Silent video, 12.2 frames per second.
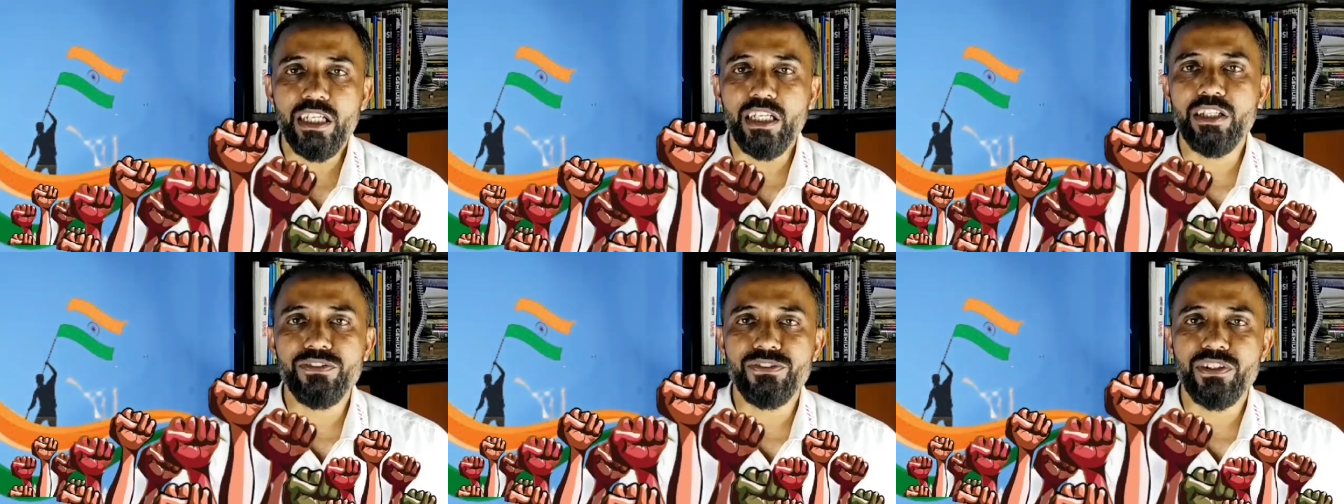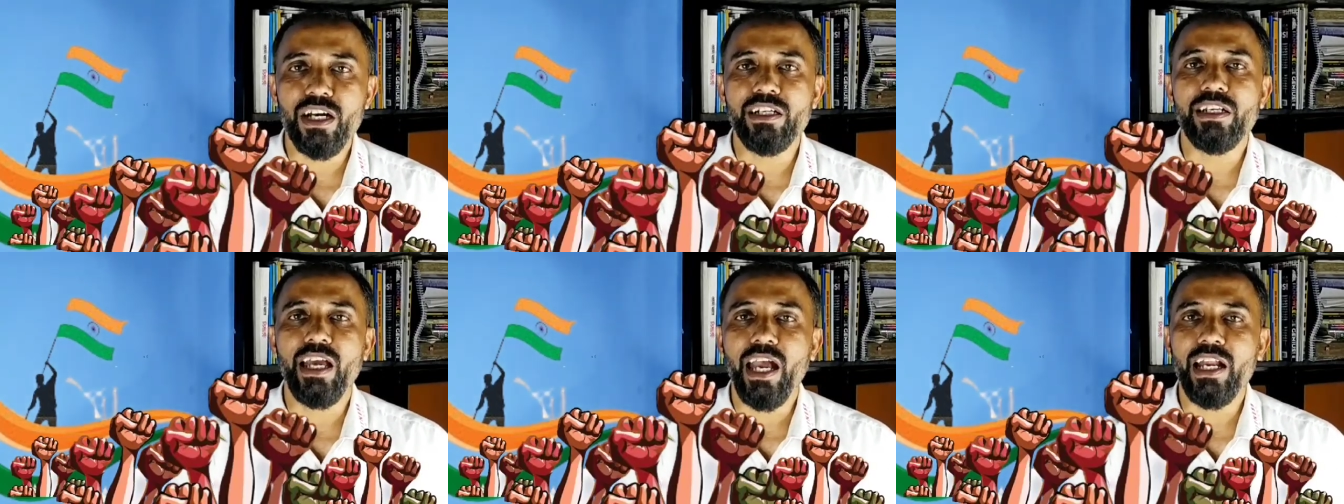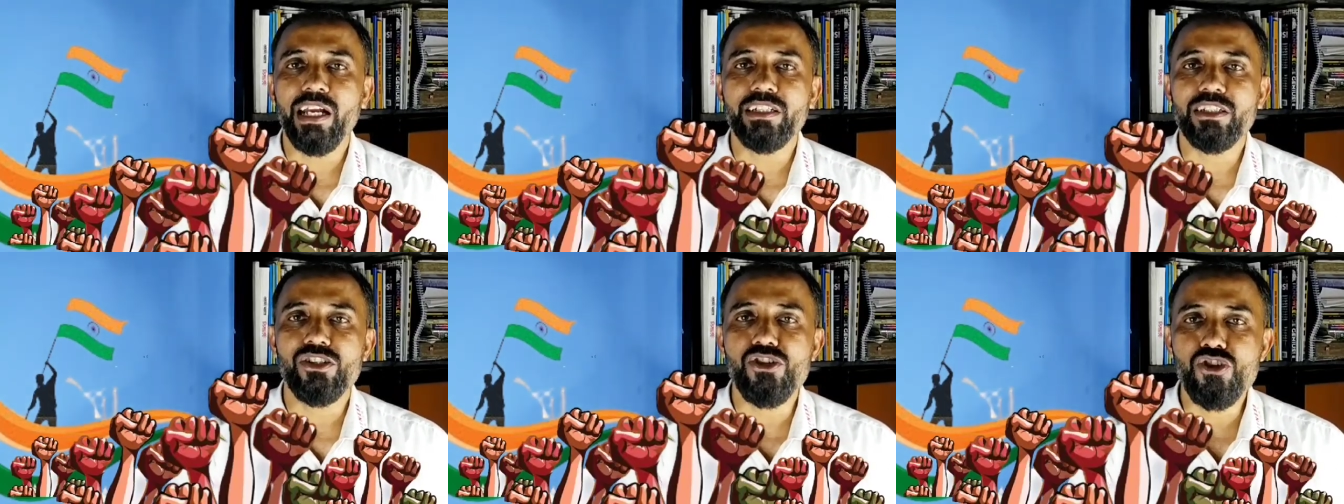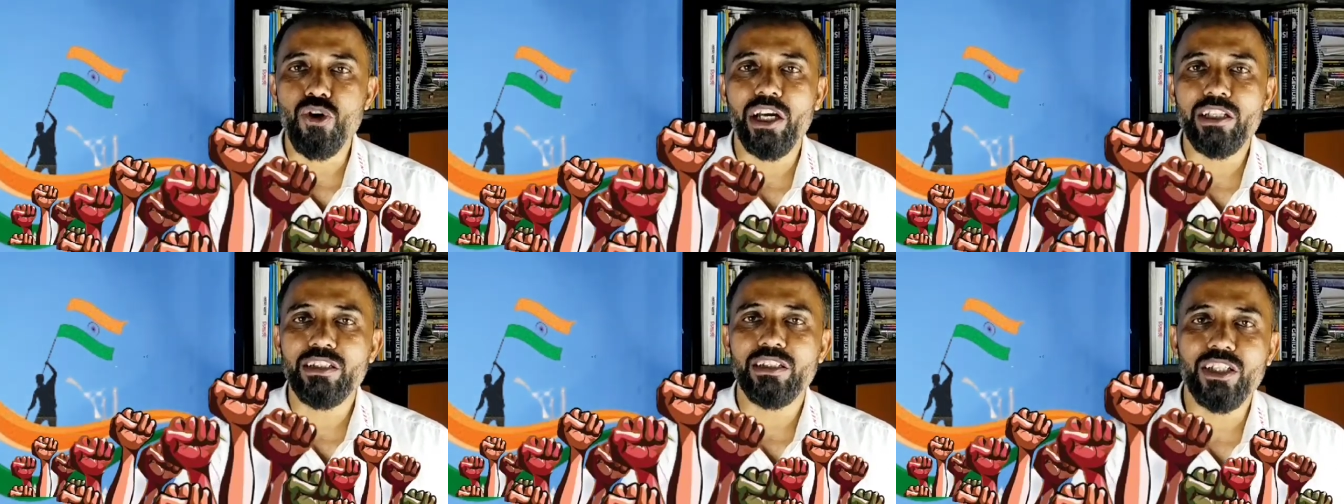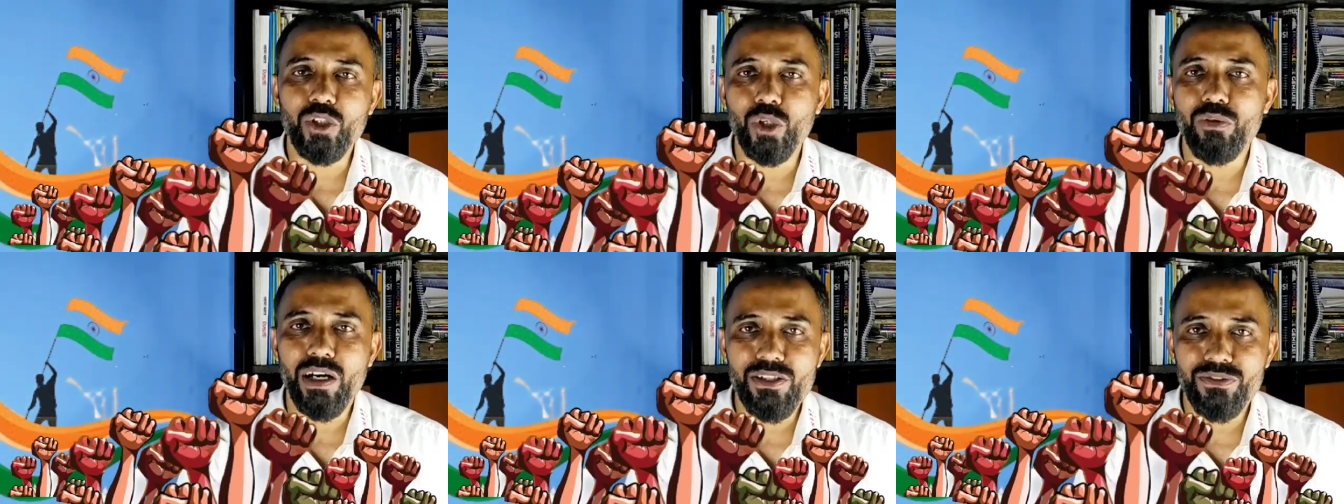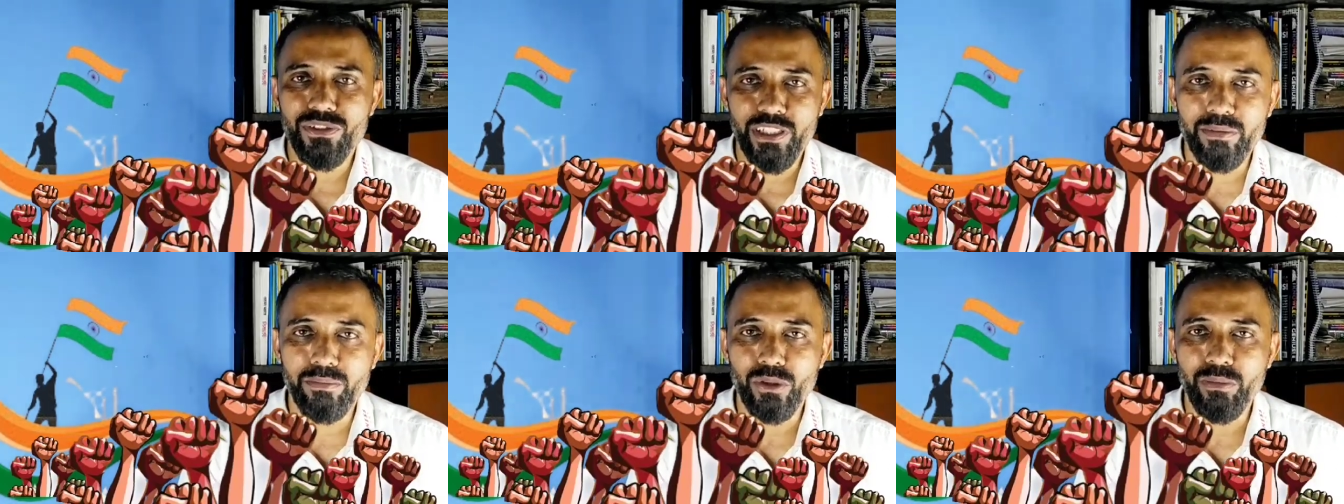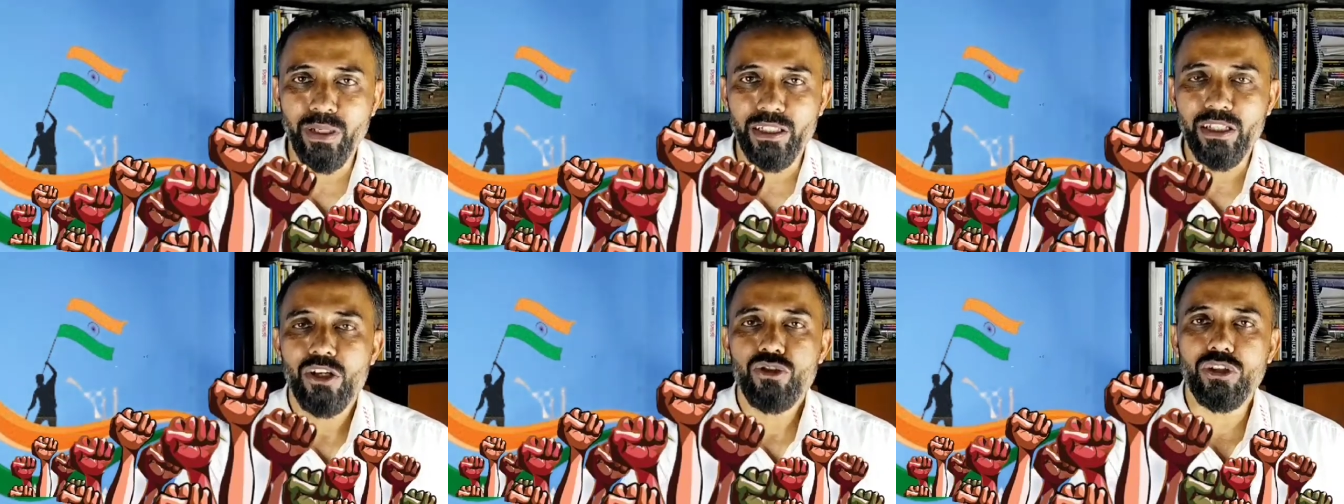in front and join the Goa's freedom movement.